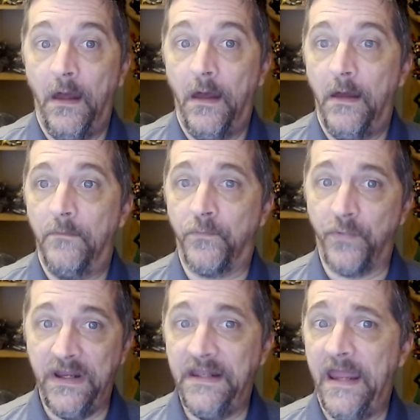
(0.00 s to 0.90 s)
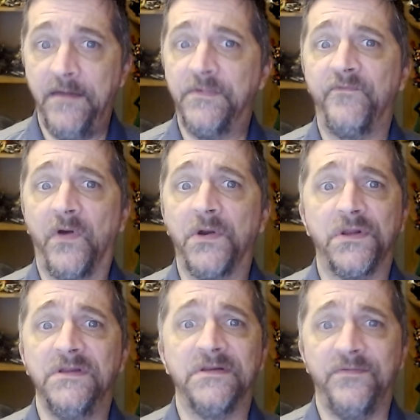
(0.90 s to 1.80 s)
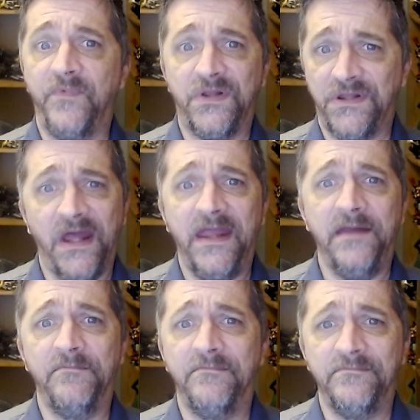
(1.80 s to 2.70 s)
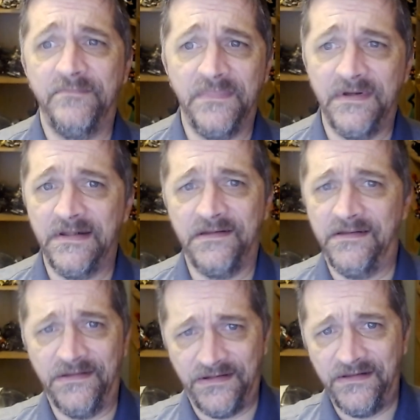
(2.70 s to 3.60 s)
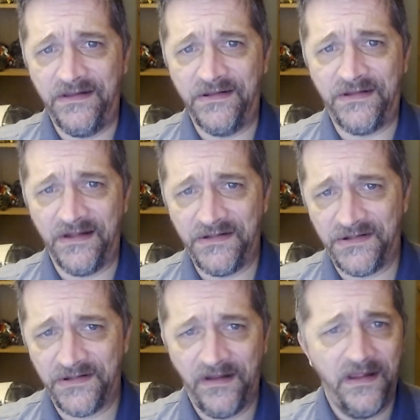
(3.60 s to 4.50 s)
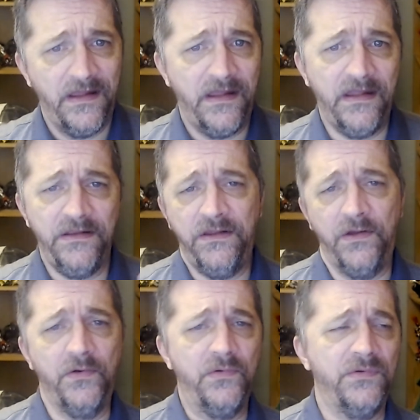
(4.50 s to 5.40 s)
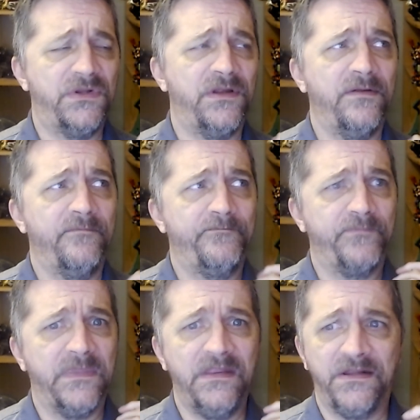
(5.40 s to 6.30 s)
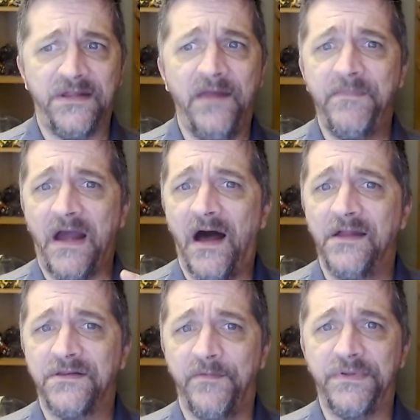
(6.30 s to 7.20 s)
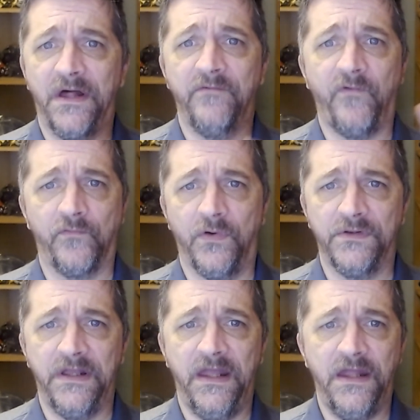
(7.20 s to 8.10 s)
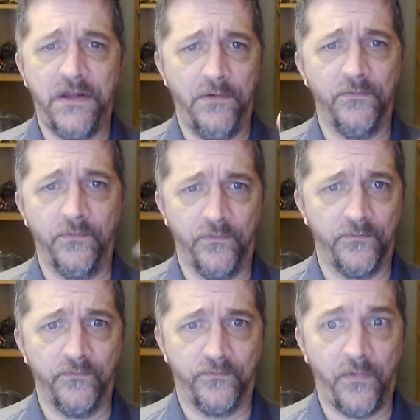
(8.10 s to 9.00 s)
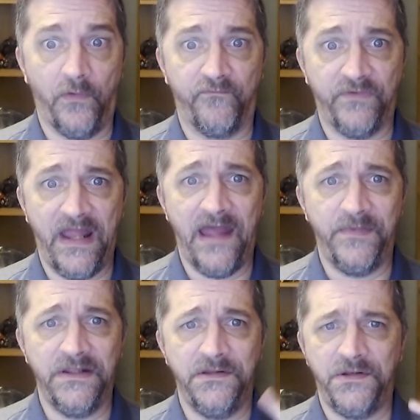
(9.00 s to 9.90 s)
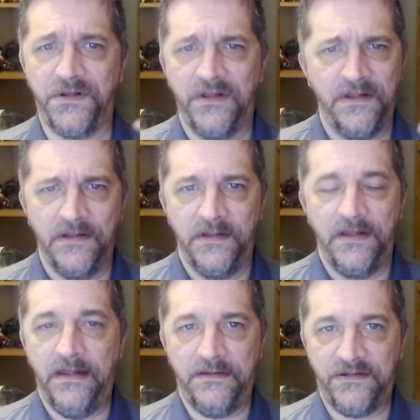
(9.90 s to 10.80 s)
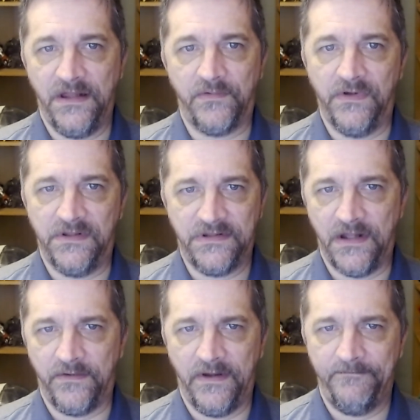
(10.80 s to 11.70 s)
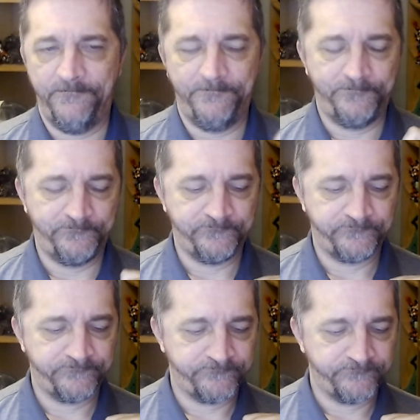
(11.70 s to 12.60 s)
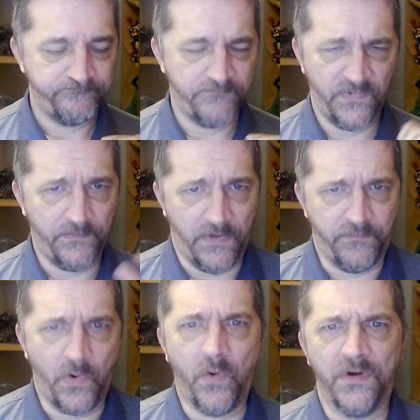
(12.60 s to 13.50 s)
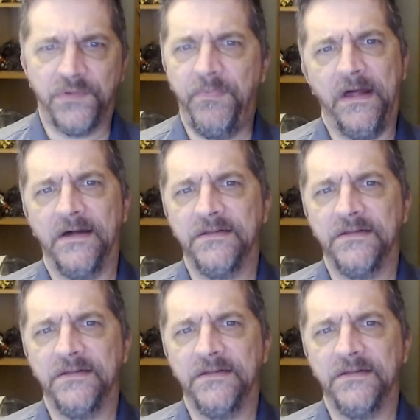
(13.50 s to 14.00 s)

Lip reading: renamed versions of the same statistics. It used the same concepts of roll to hit, roll for damage, etc., etc. Well, of course, because